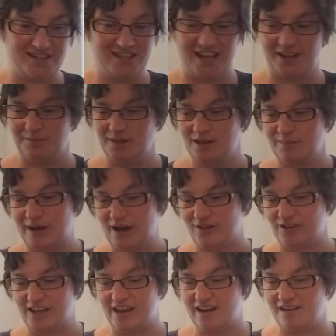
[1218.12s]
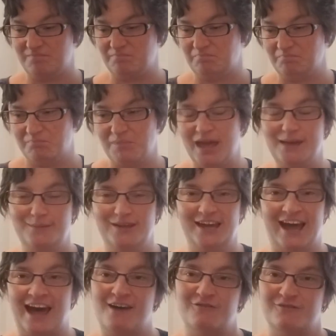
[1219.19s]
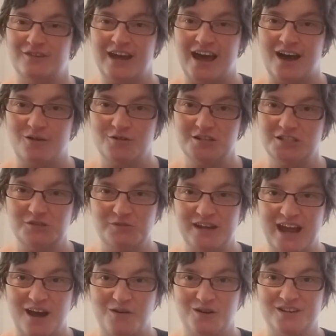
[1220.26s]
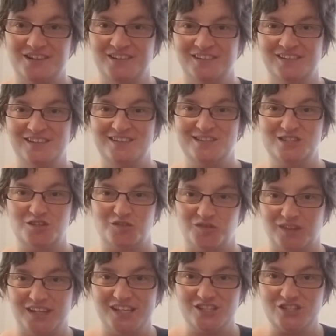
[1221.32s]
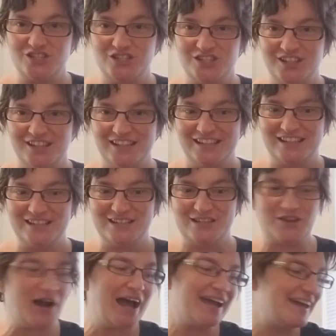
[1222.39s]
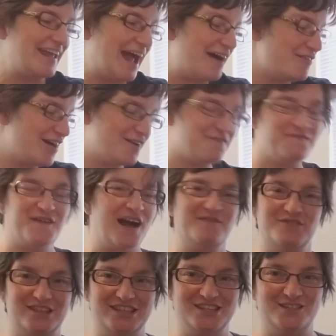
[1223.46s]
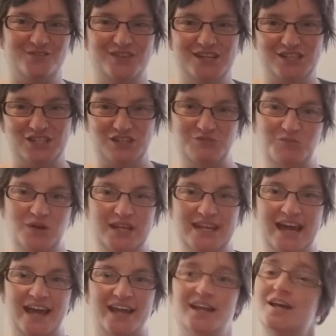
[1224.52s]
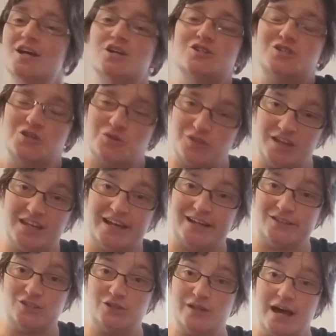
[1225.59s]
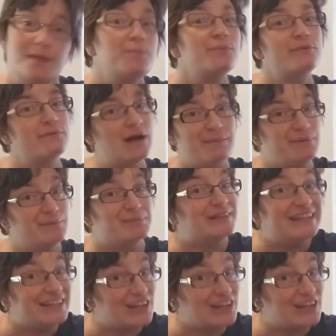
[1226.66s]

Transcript: to take me about maybe a half an hour to an hour to finish. So I can have like 5 of these finished in one night. Do you think I'll do that? Probably